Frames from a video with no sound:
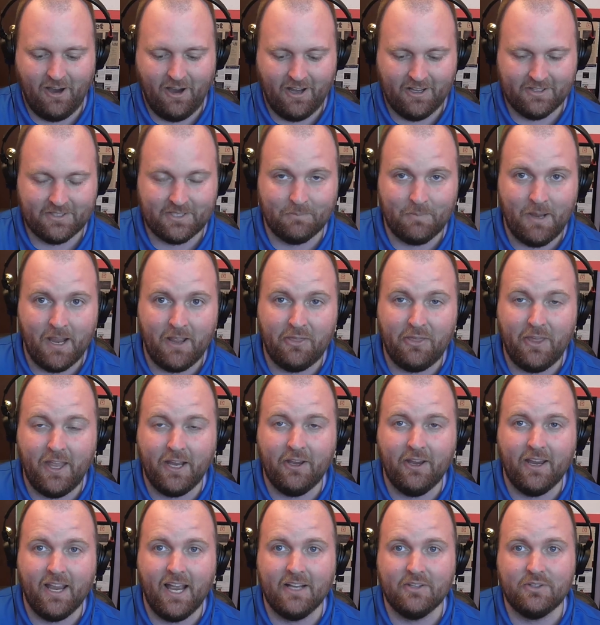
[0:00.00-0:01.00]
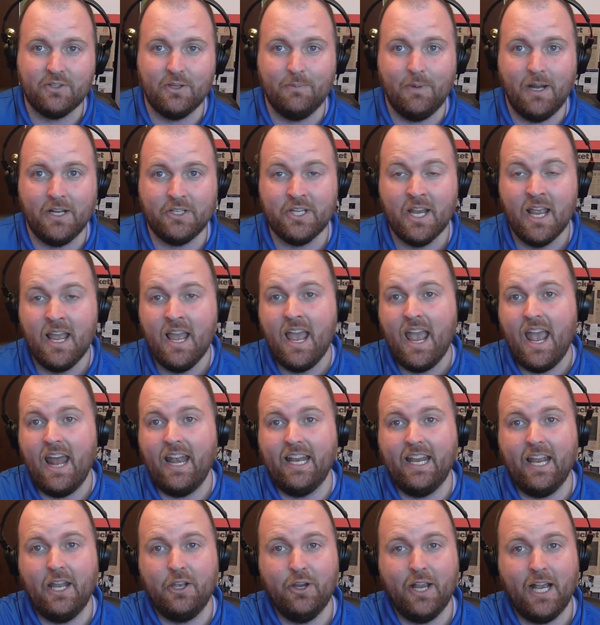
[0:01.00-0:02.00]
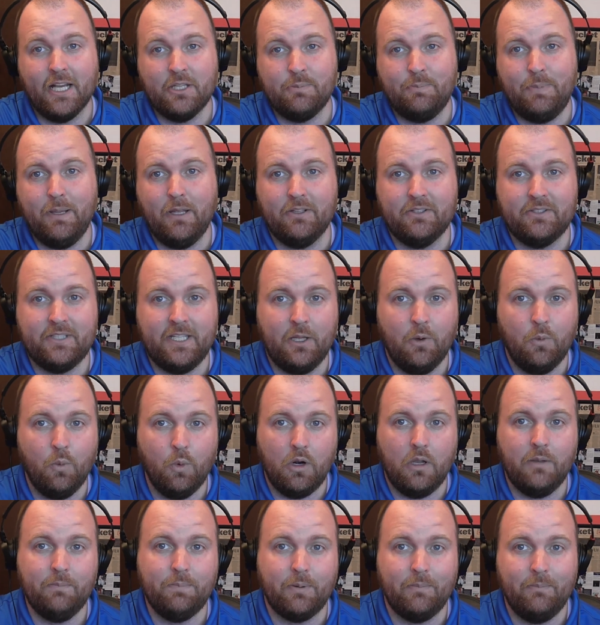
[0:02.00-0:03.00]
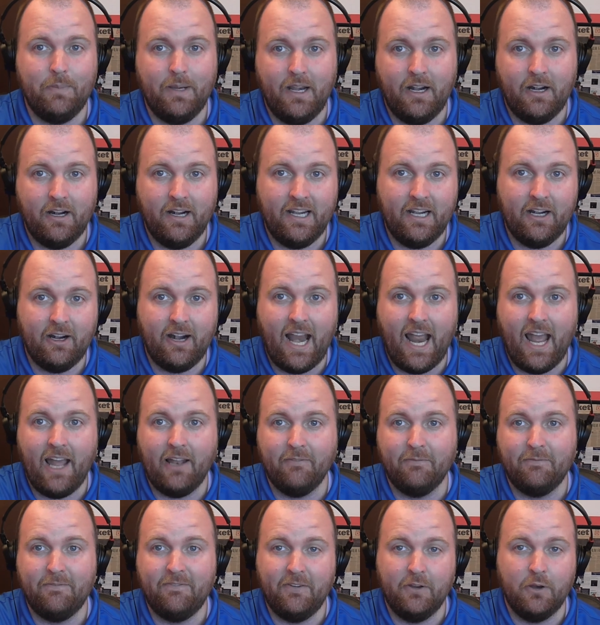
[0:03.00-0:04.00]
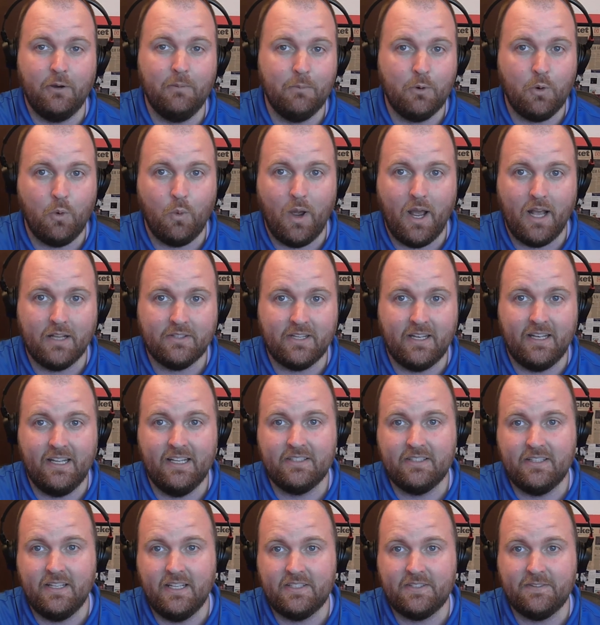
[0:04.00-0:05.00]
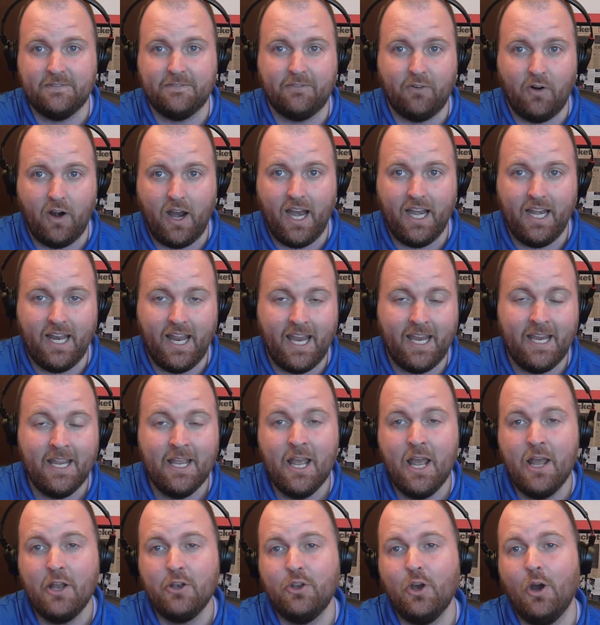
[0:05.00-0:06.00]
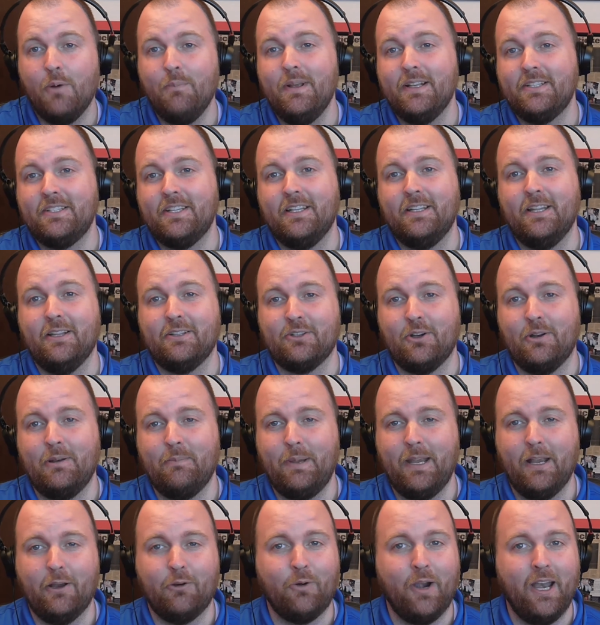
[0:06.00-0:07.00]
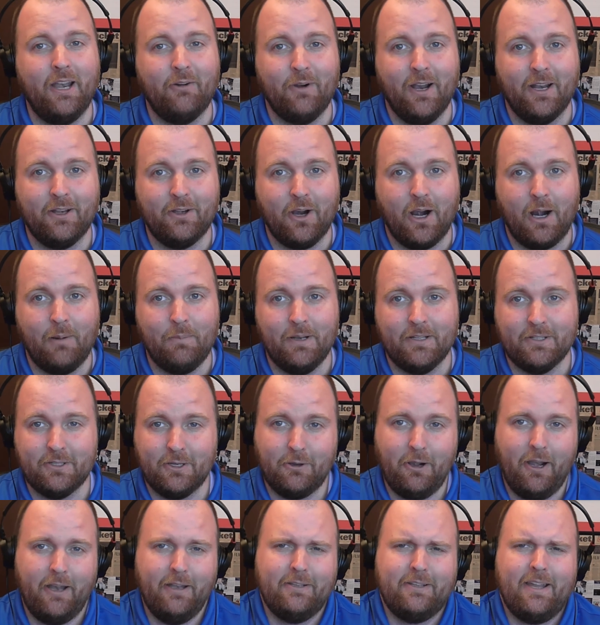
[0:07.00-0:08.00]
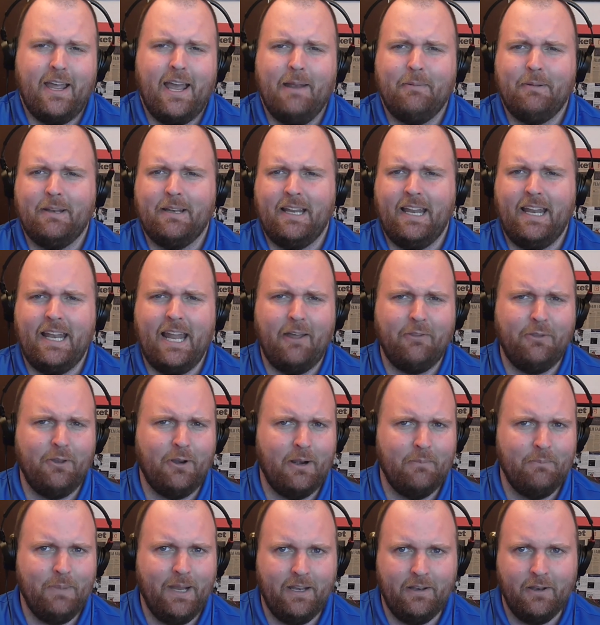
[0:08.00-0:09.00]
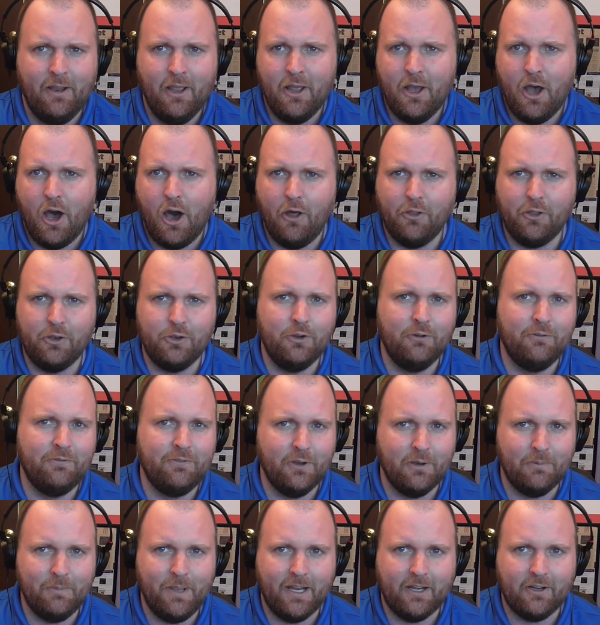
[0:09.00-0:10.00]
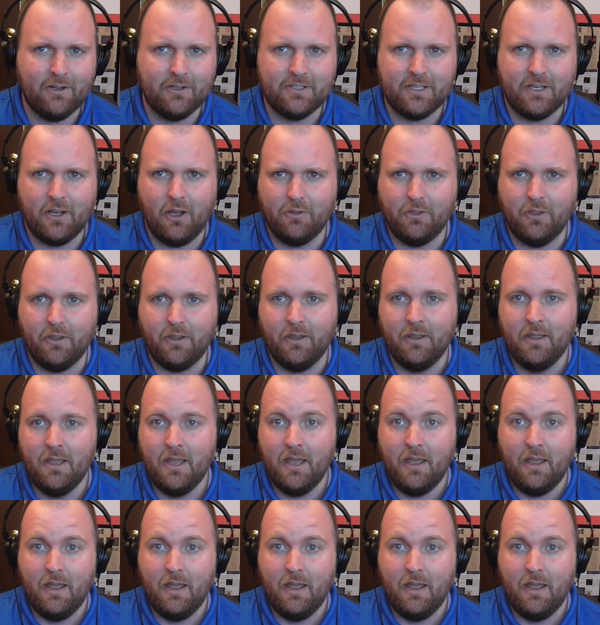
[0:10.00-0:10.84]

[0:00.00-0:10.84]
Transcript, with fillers: Awesome. Hey, thank you guys so much. And again, you guys will be able to see the world premiere here at Film Quest. It is this Friday. Don't miss it. It's going to be a great red carpet. It's a great time to get out there and meet all the new filmmakers and all the